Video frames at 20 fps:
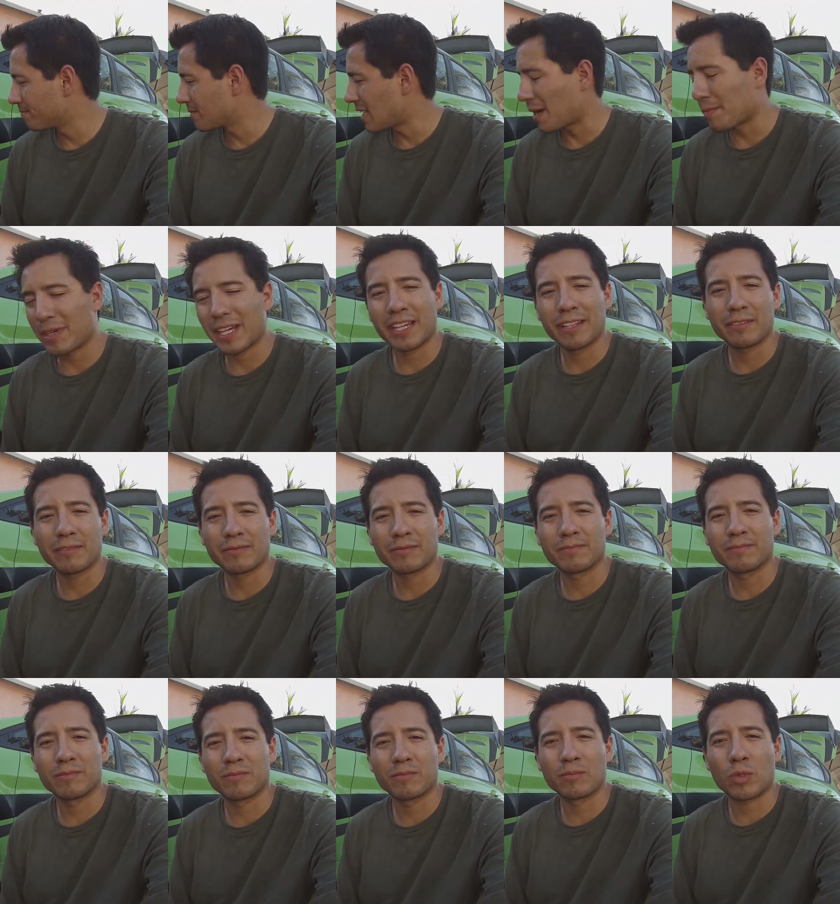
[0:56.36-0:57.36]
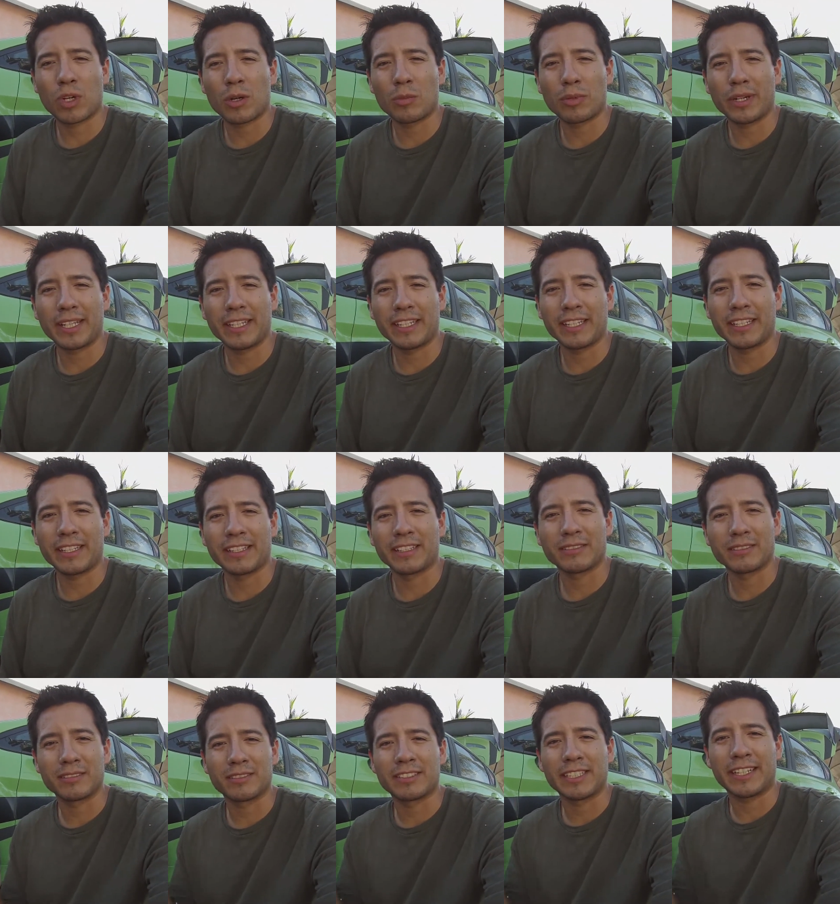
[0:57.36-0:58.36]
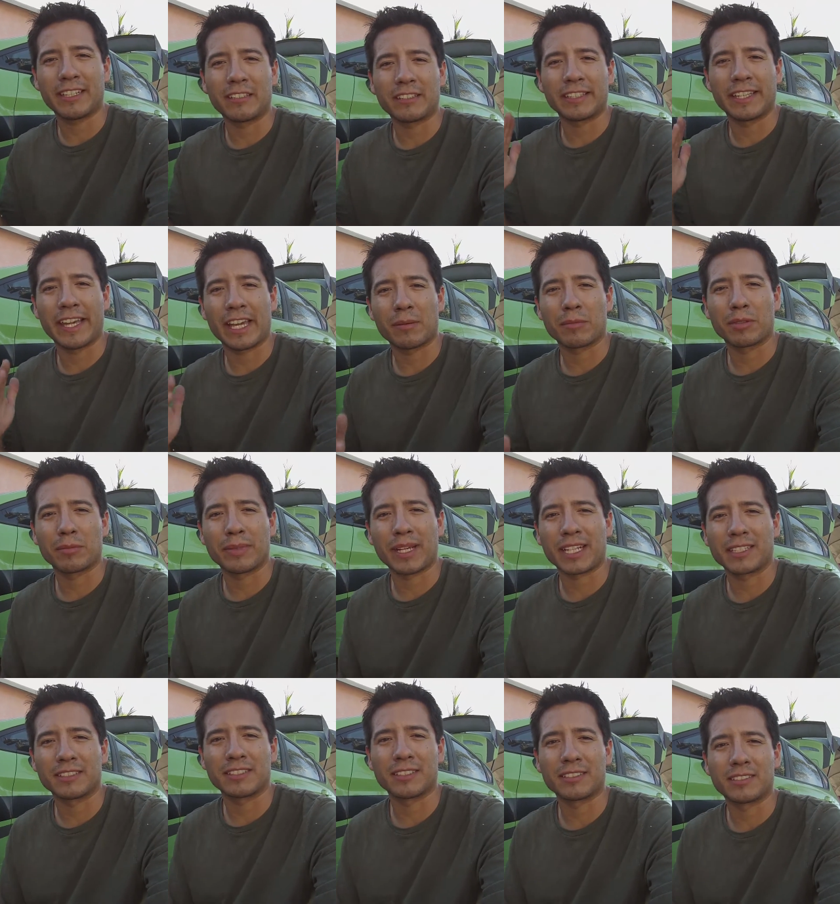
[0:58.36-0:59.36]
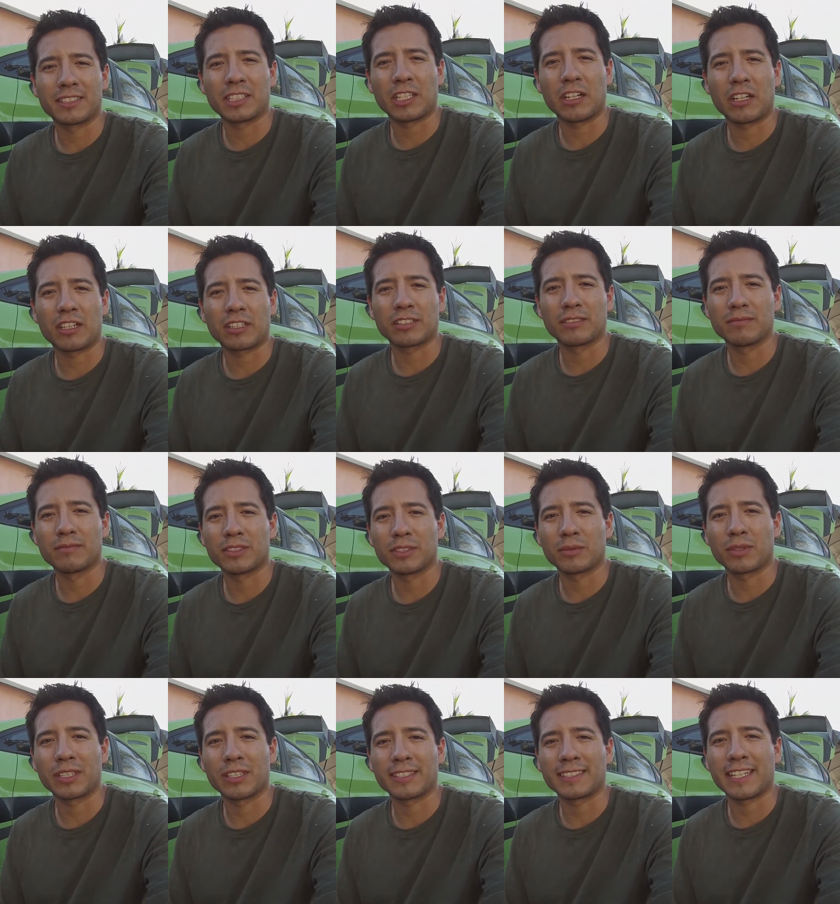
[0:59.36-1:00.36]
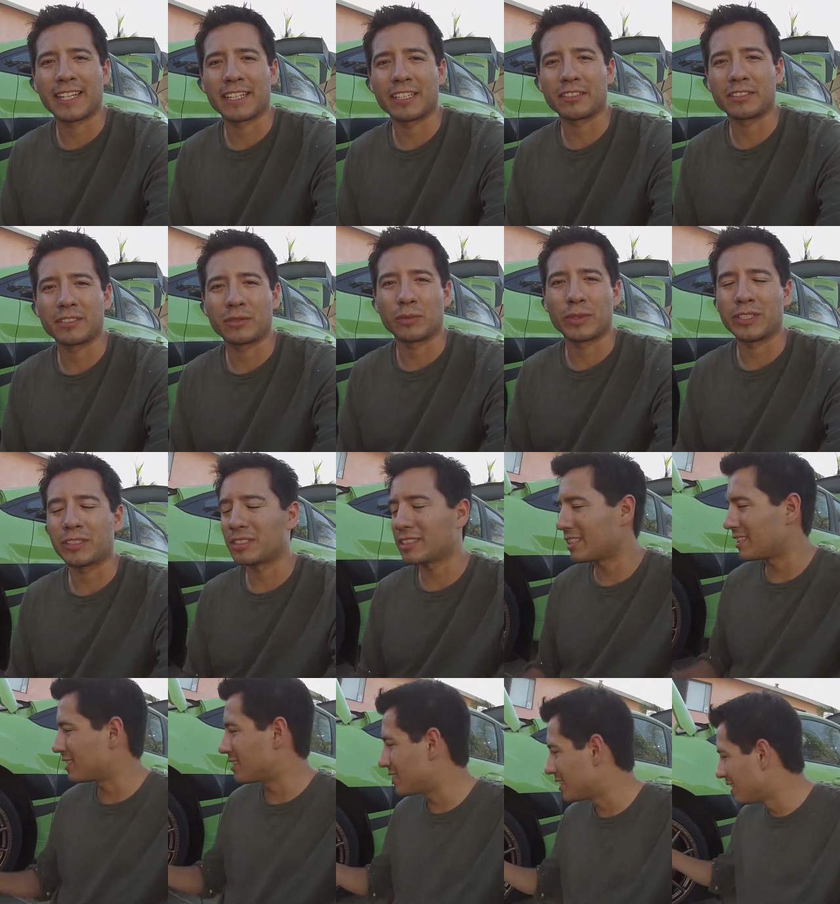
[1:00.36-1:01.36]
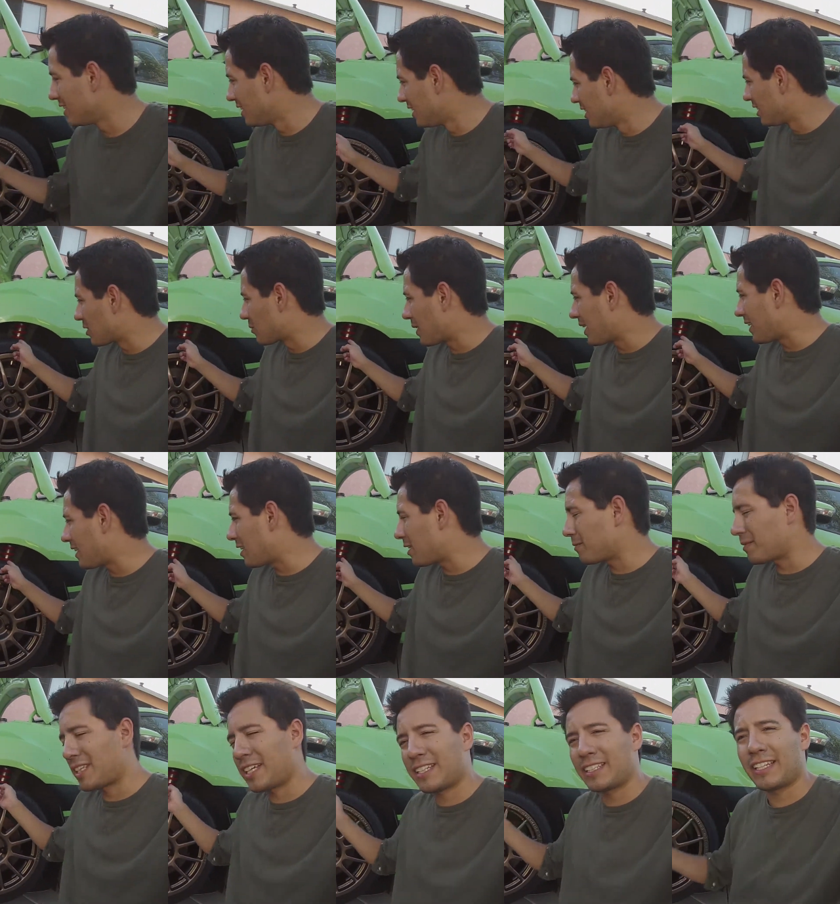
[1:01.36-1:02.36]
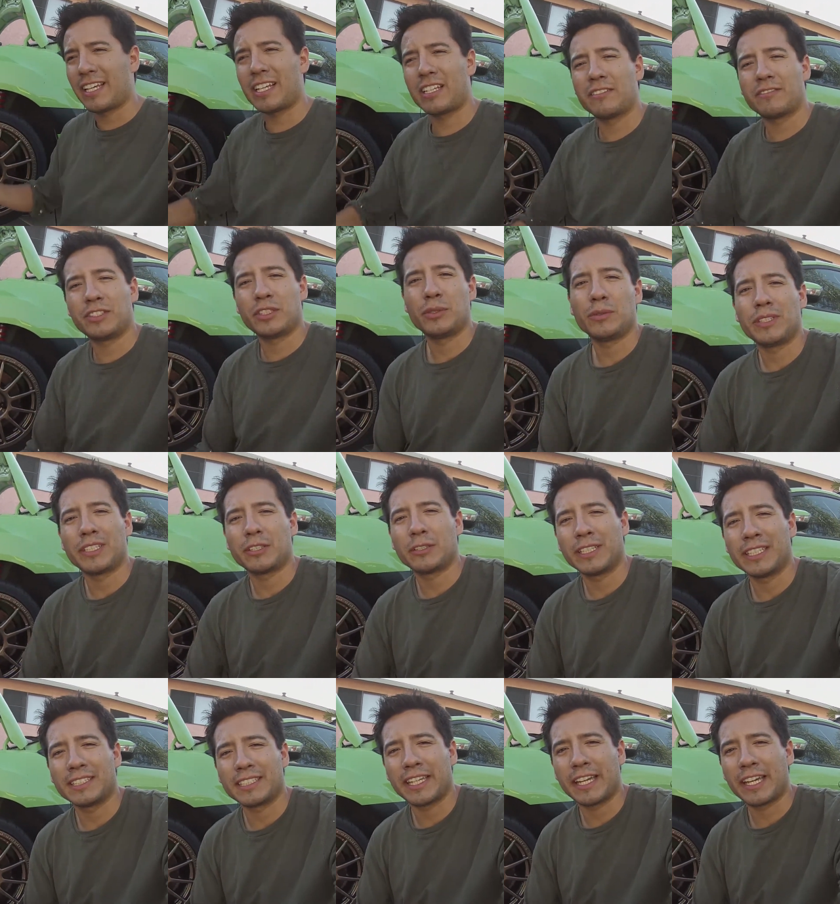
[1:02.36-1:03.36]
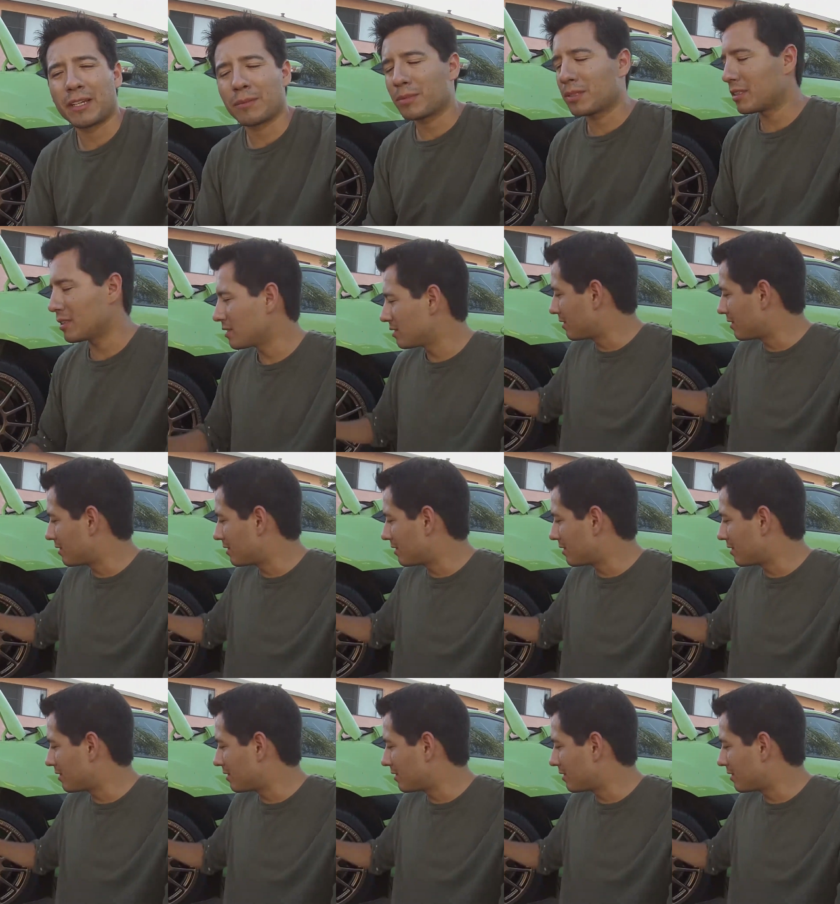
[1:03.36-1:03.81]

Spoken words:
I might, while breaking it in, dial the camber back to stock to run the tires and wheels, because right now I'm like -2 degrees camber.